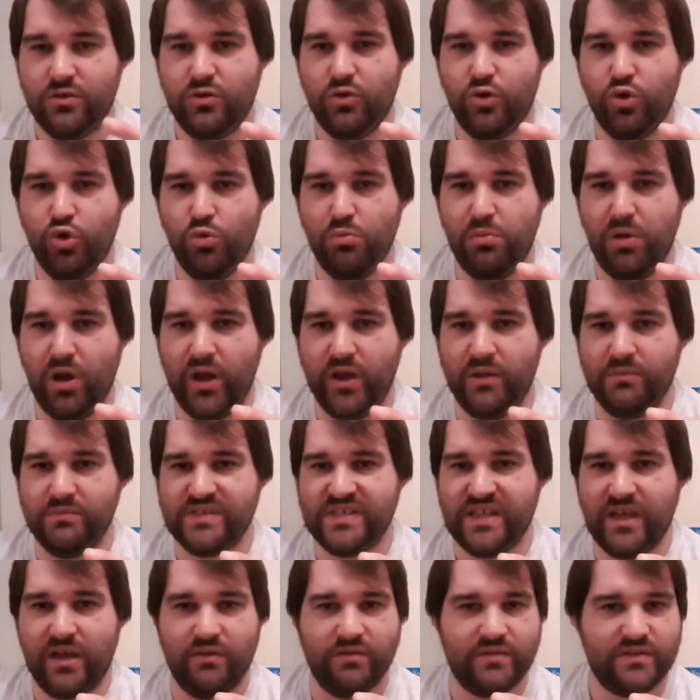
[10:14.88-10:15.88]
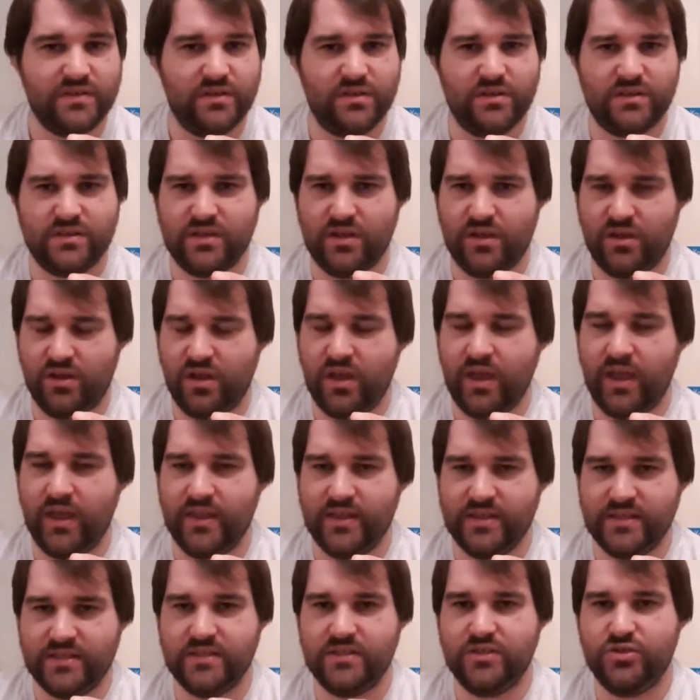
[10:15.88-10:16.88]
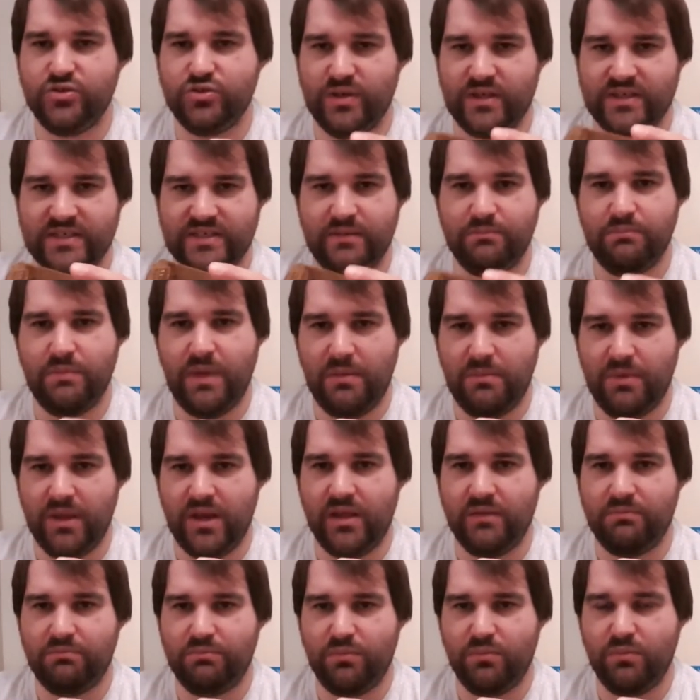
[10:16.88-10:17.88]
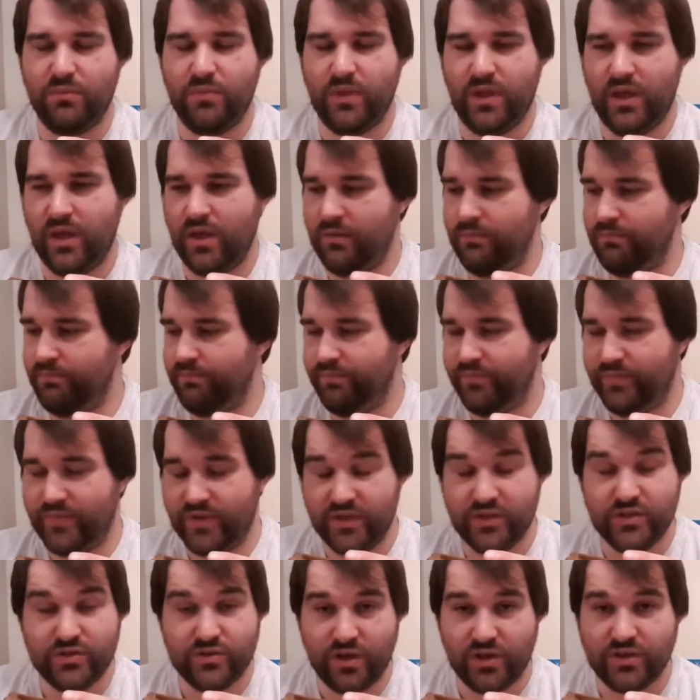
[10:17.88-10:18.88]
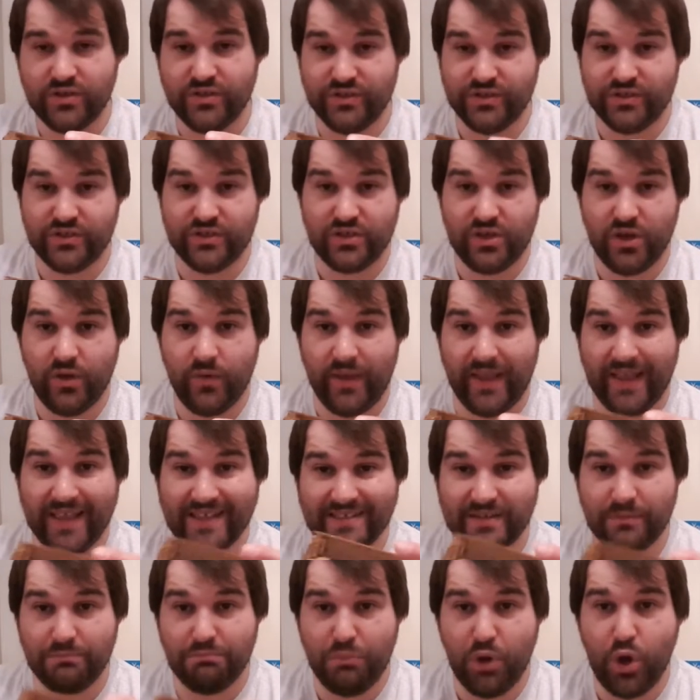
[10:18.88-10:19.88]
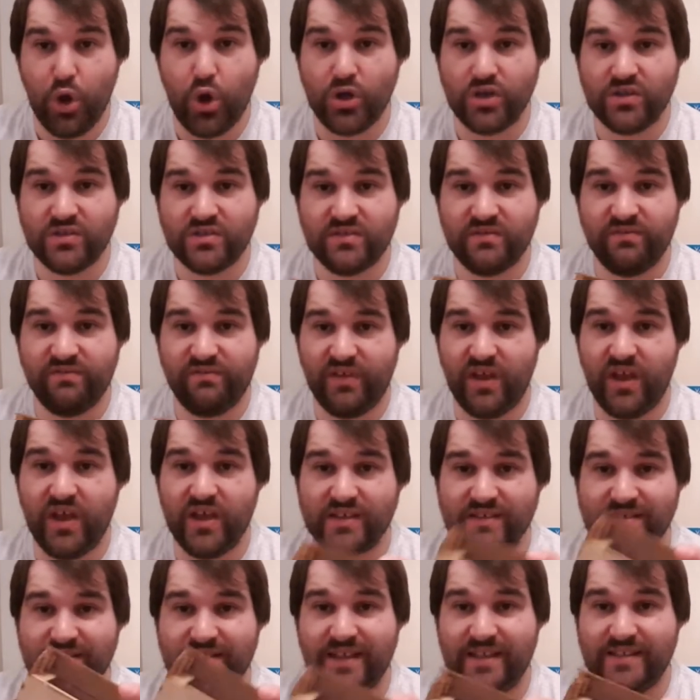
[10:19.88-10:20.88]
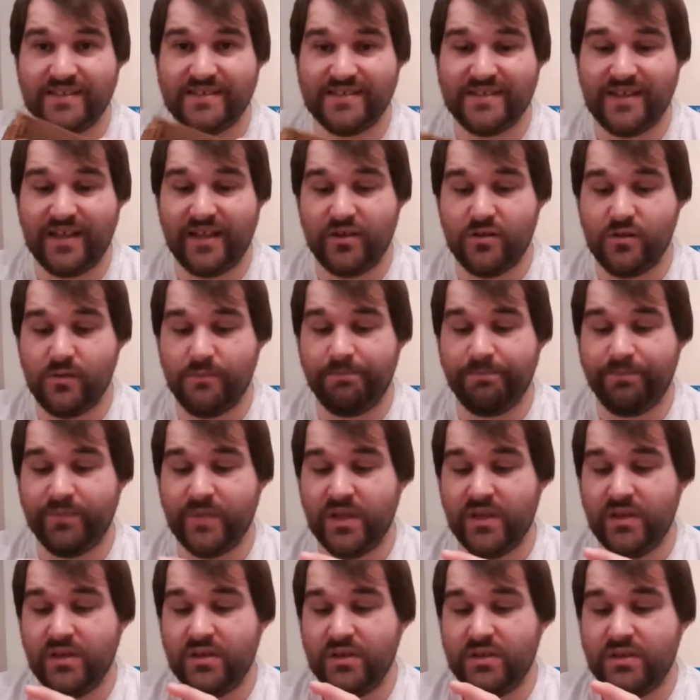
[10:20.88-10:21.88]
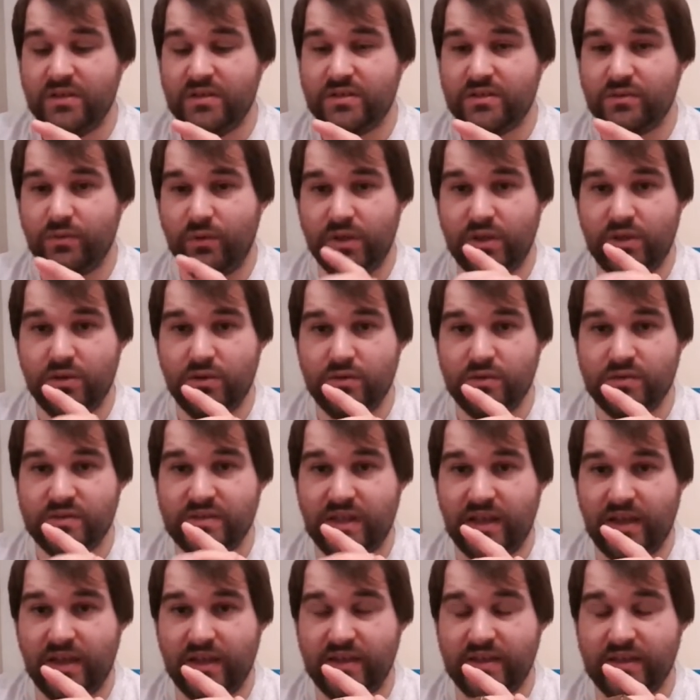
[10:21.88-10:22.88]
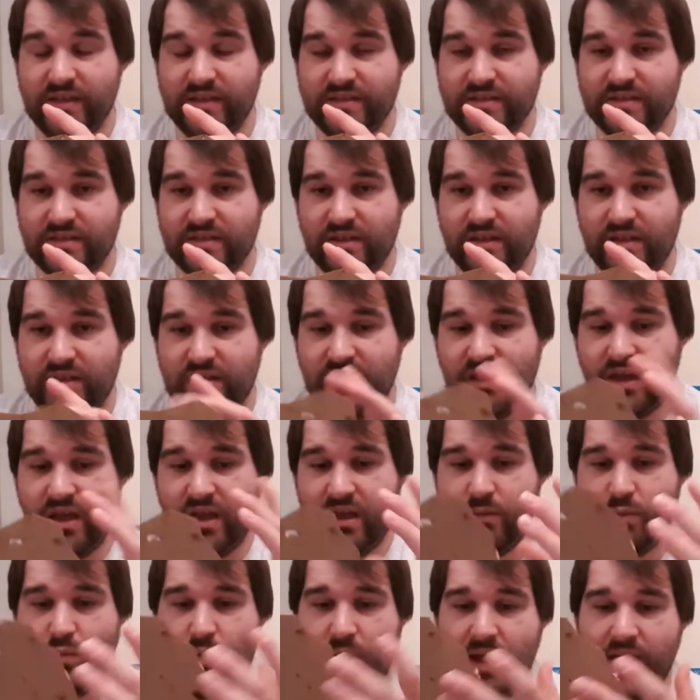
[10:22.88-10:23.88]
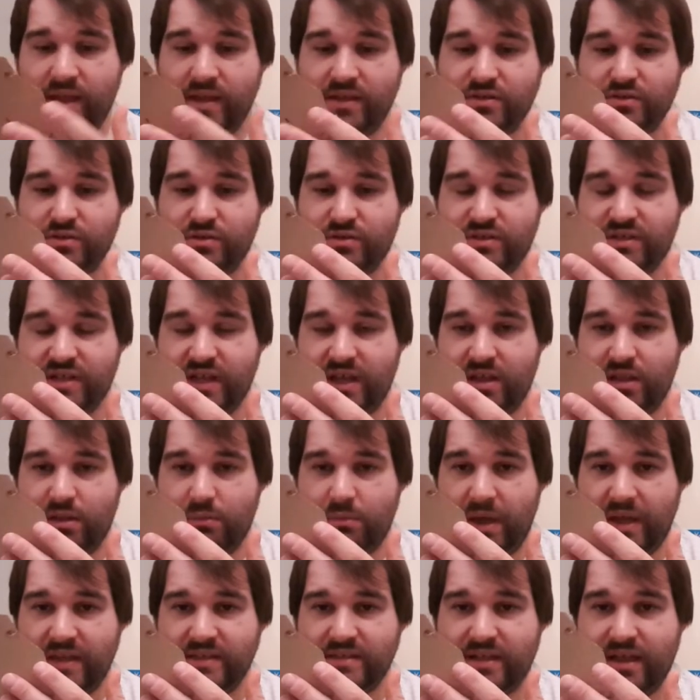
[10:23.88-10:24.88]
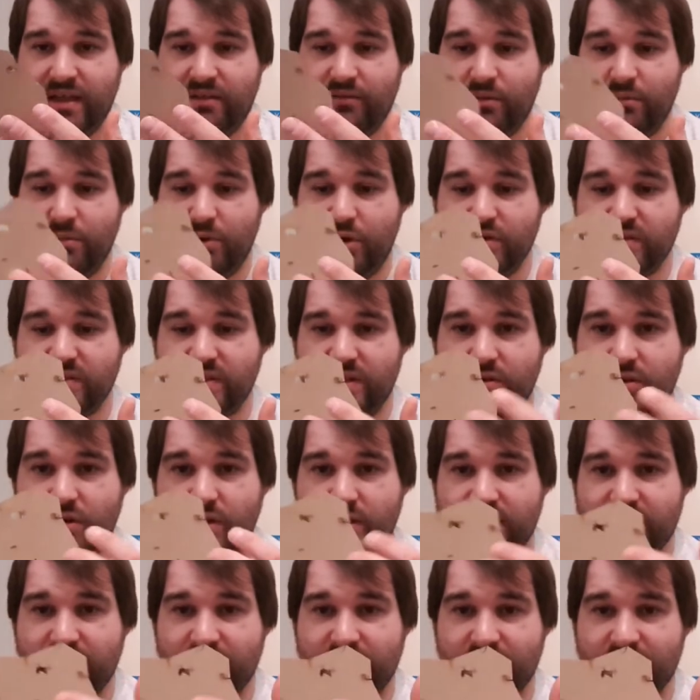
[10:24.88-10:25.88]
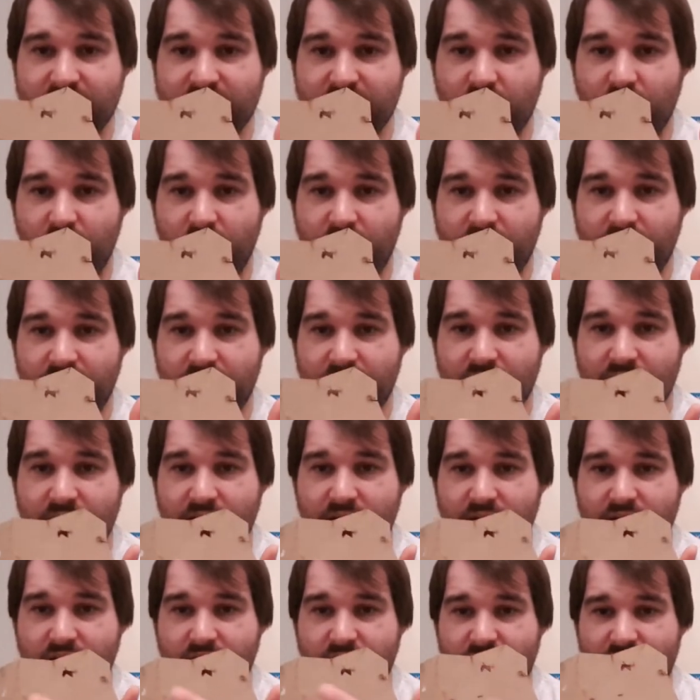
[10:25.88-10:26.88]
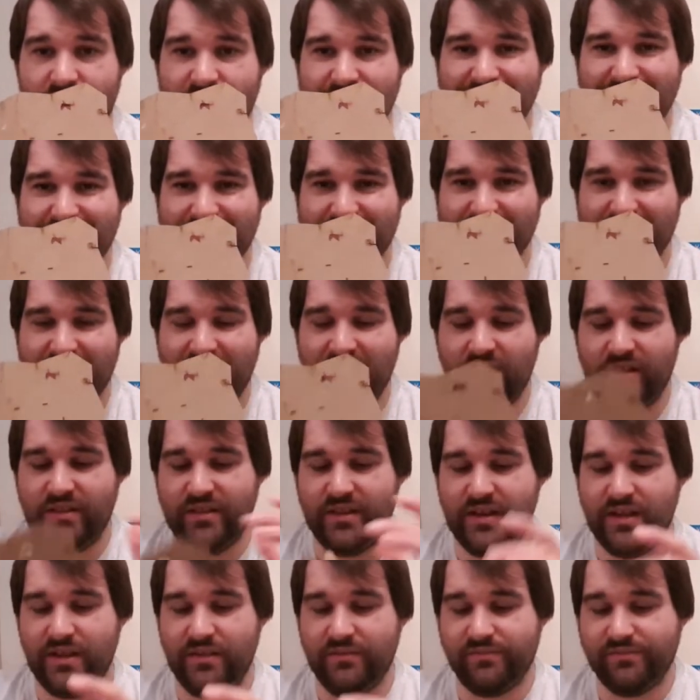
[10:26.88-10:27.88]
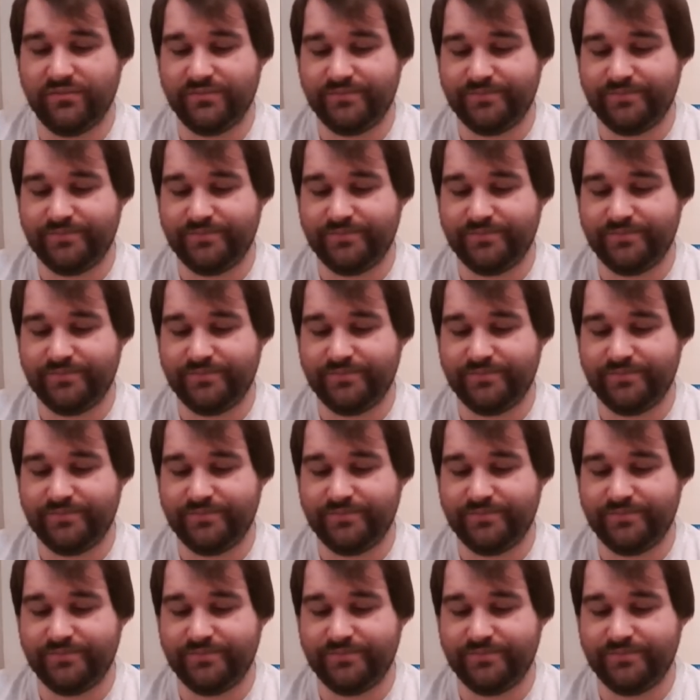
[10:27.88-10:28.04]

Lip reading: all by themselves. And I was like, okay, this is interesting. Maybe the instructions are showing it as a box first and then stick on. So I used that as a way to stick the base together because they're nicely slotted in, as you can see underneath.